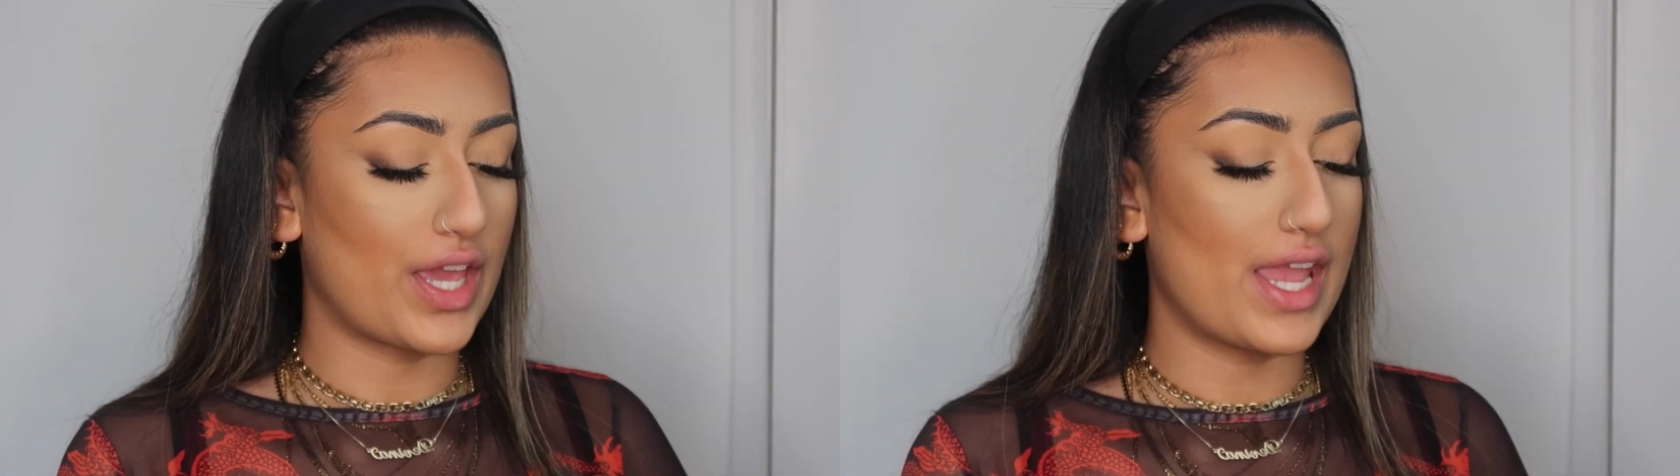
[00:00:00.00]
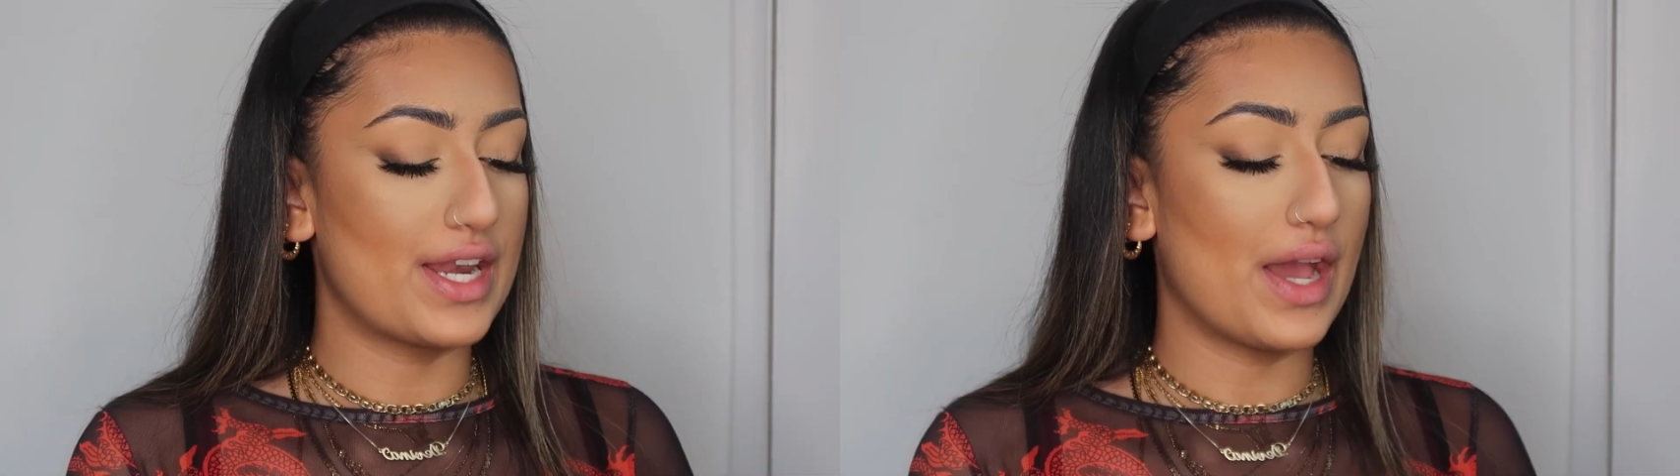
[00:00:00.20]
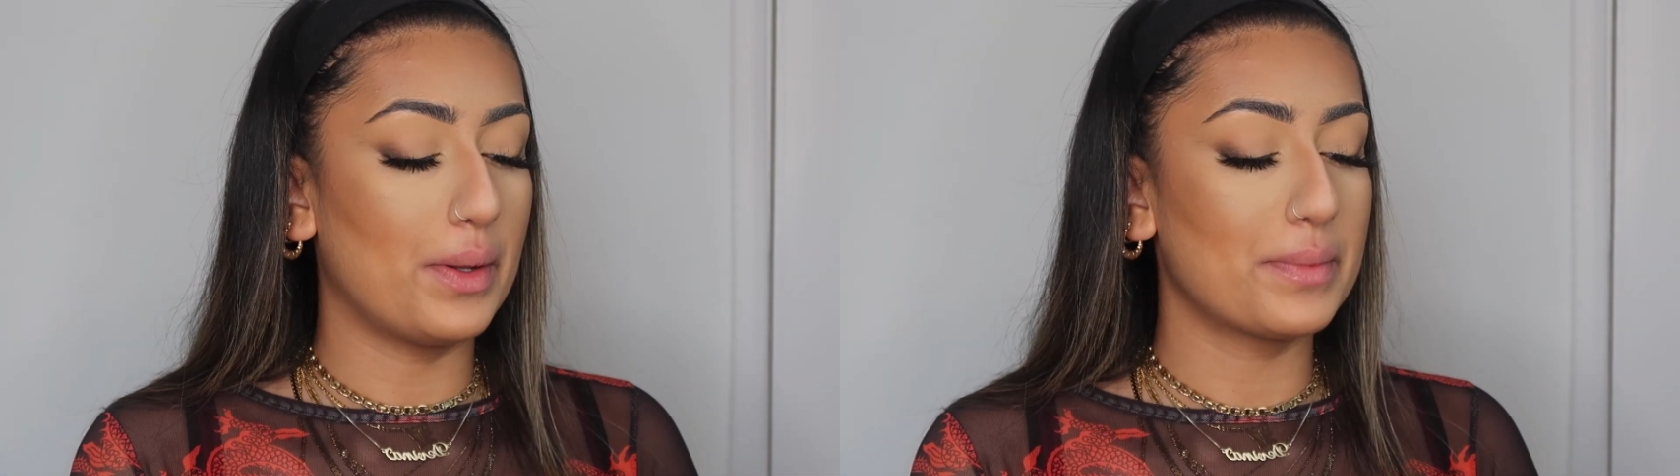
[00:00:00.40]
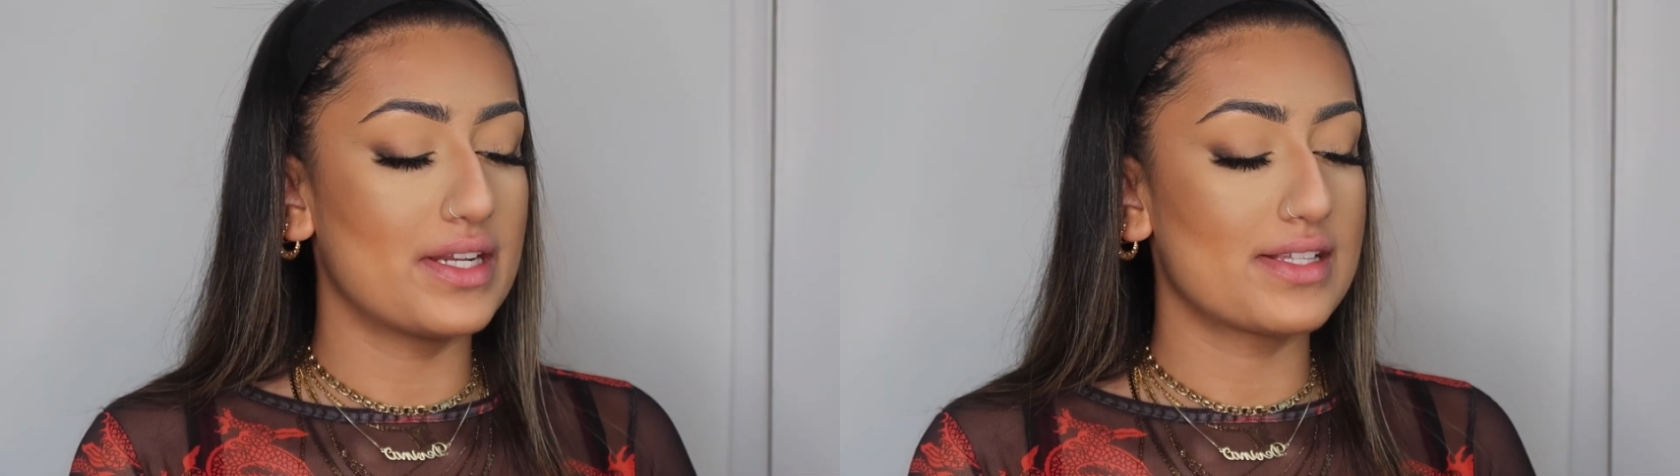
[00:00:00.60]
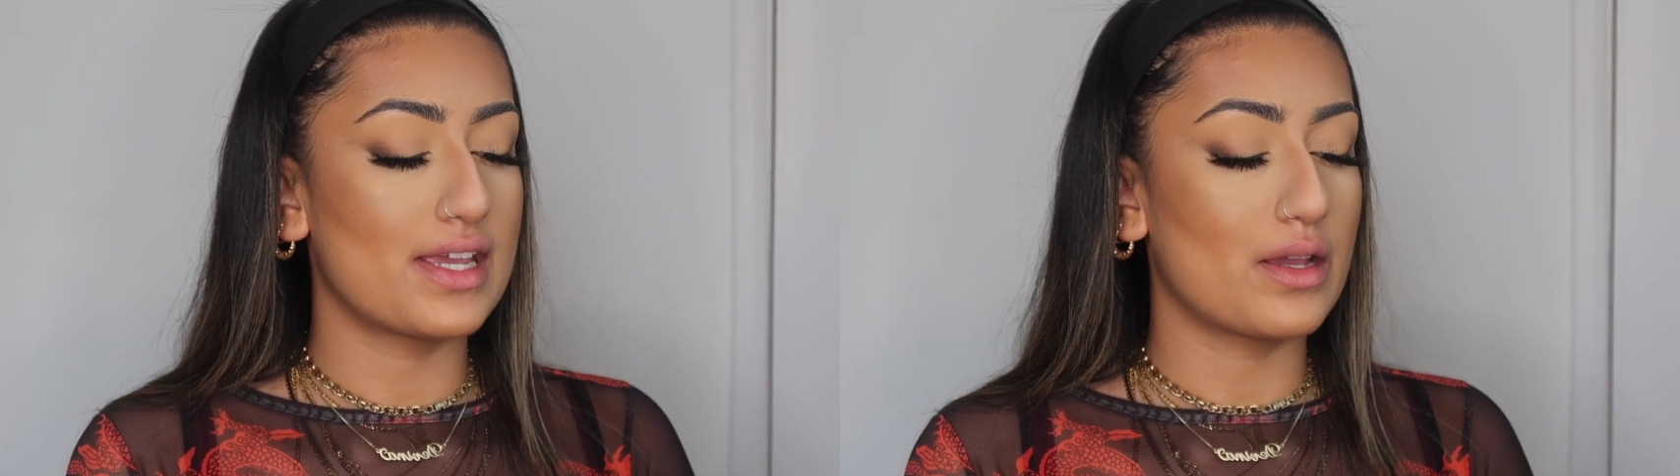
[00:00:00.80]
Okay, now I'm going
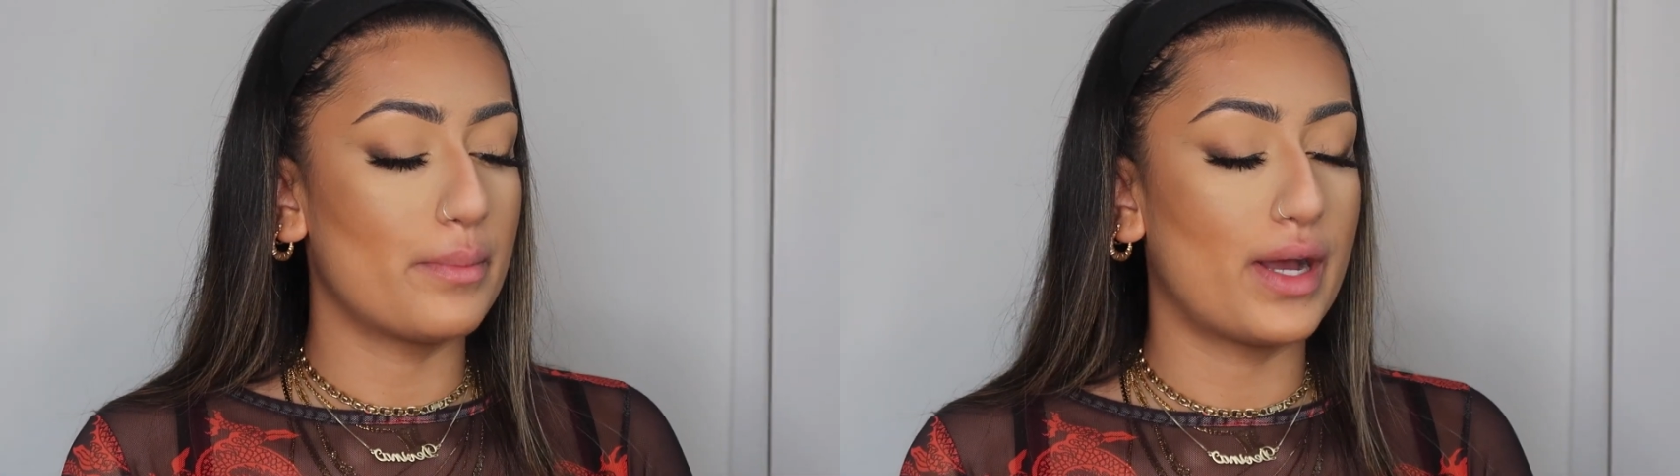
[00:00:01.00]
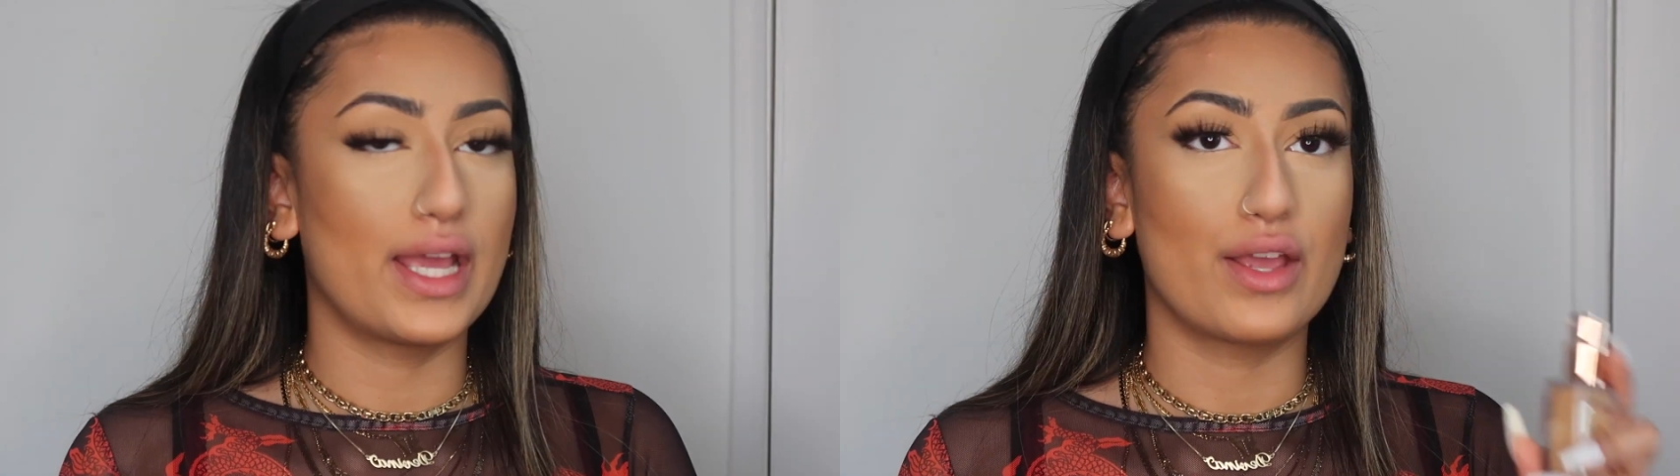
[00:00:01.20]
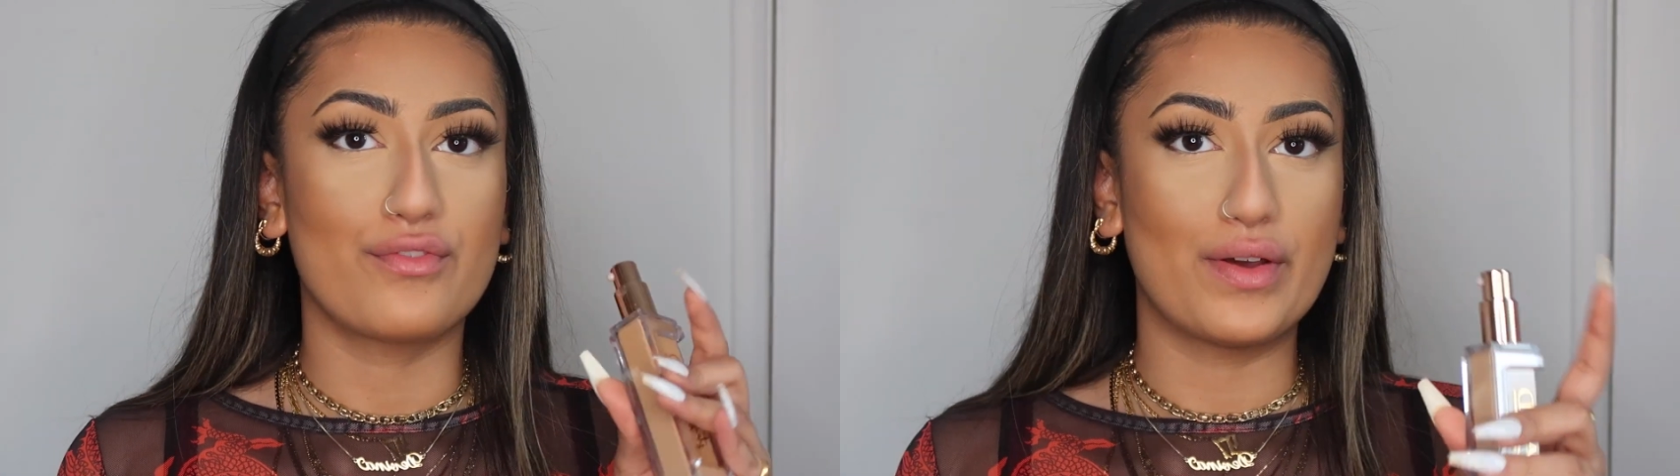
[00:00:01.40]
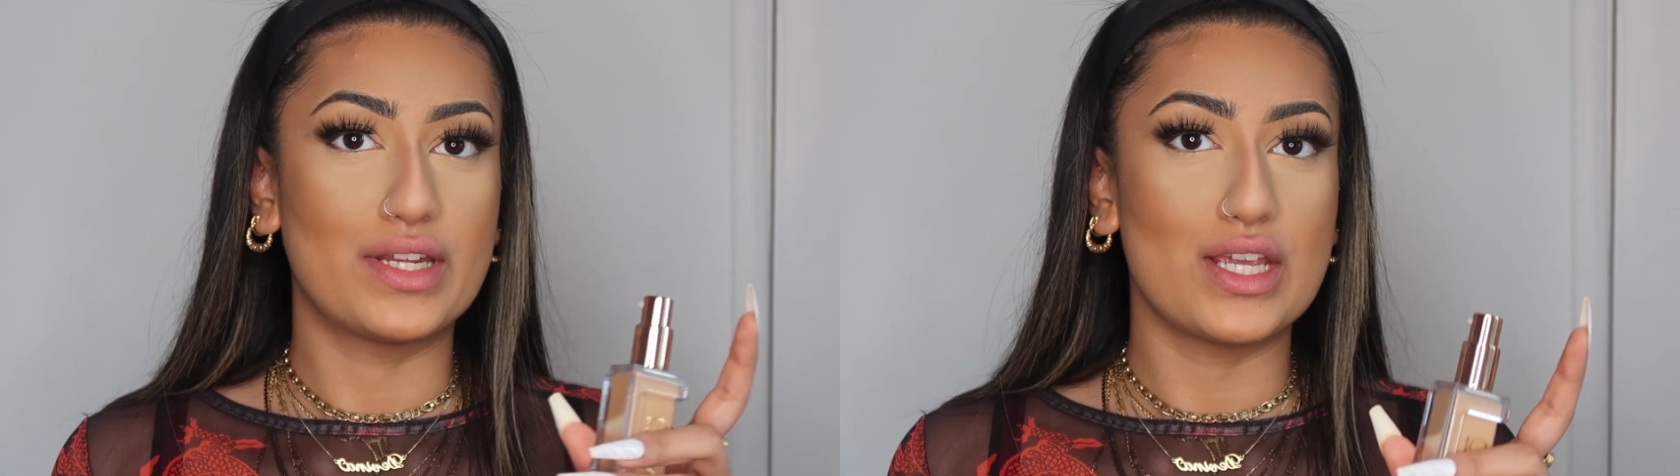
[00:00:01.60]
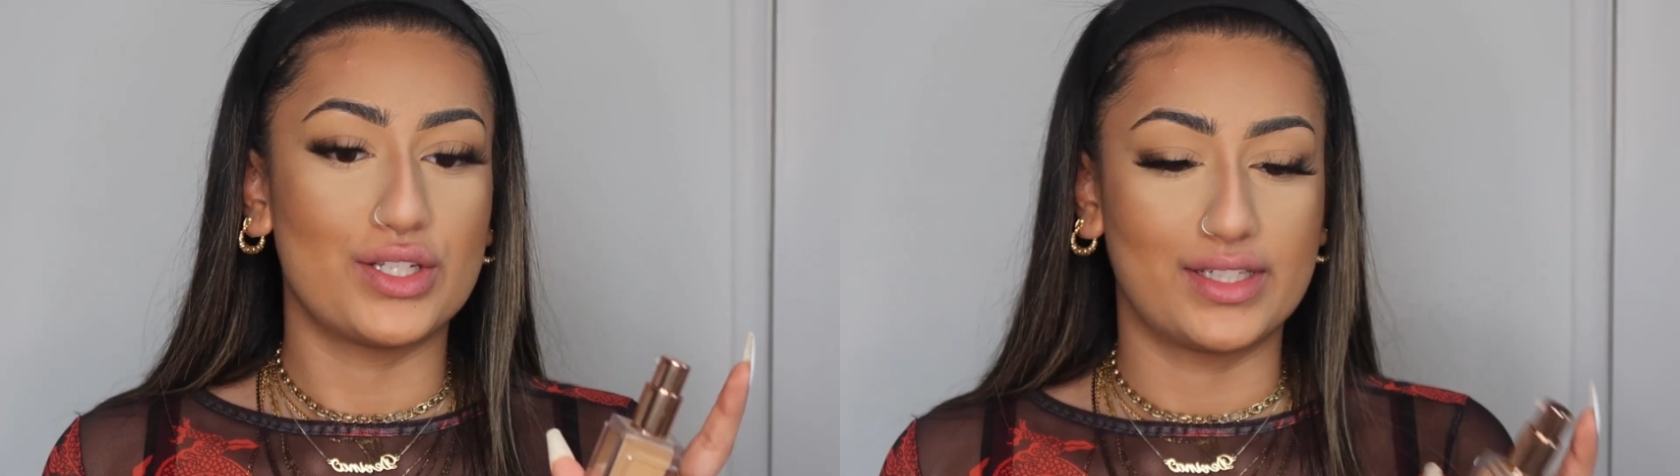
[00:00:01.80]
to take my
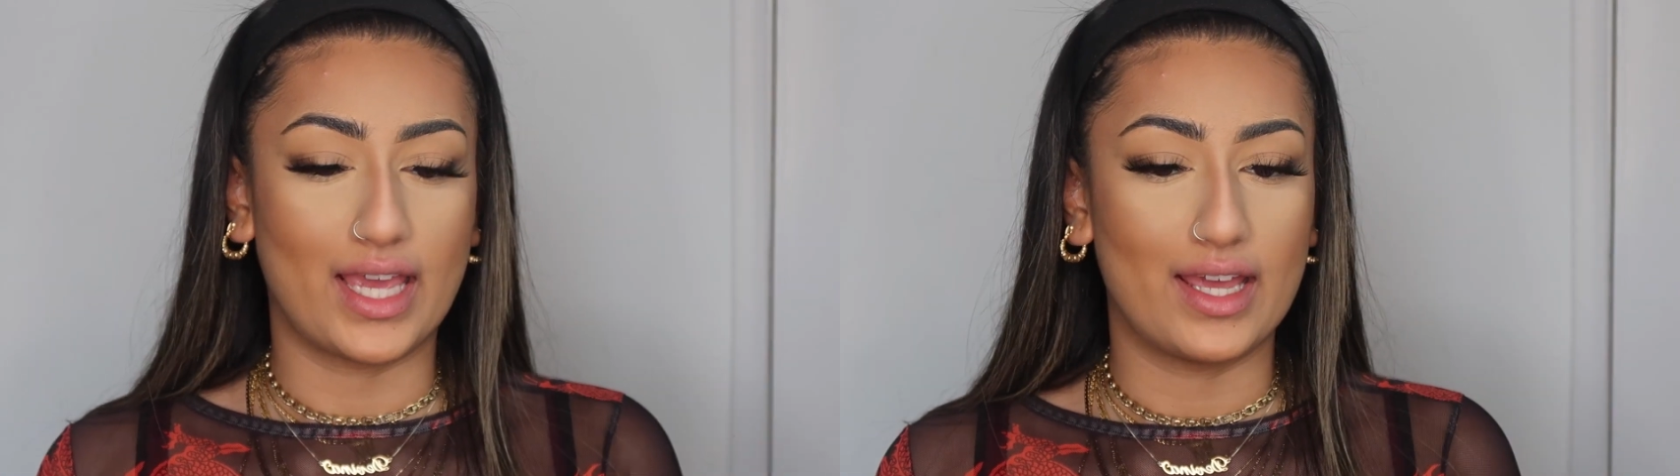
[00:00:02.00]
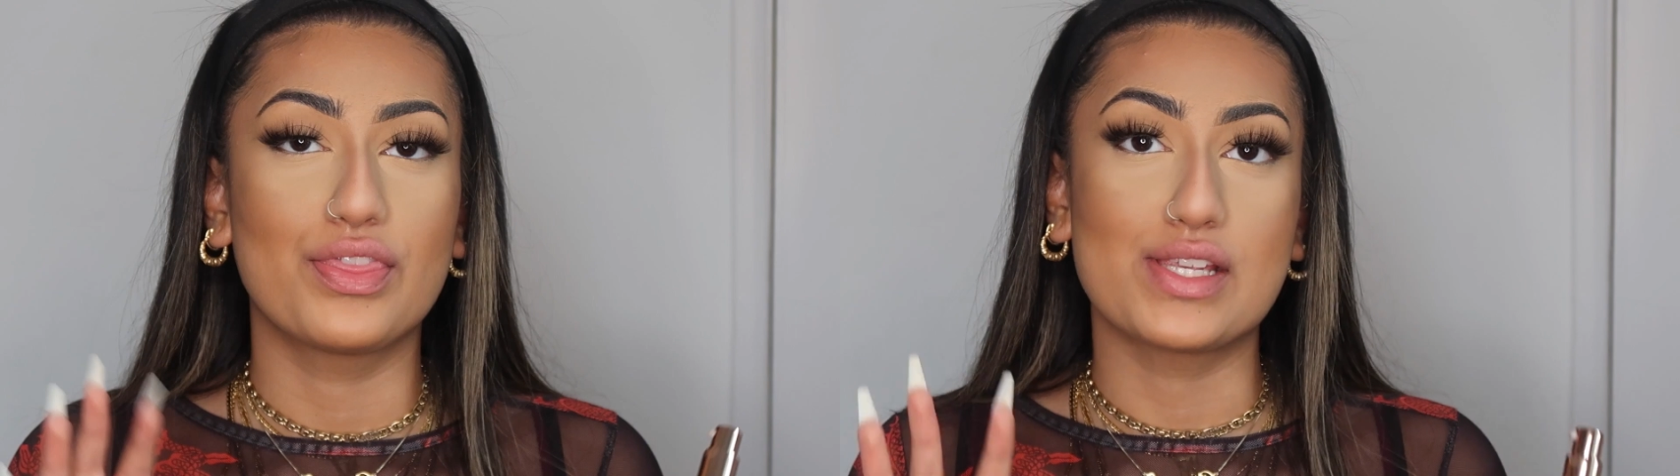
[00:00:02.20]
foundation again.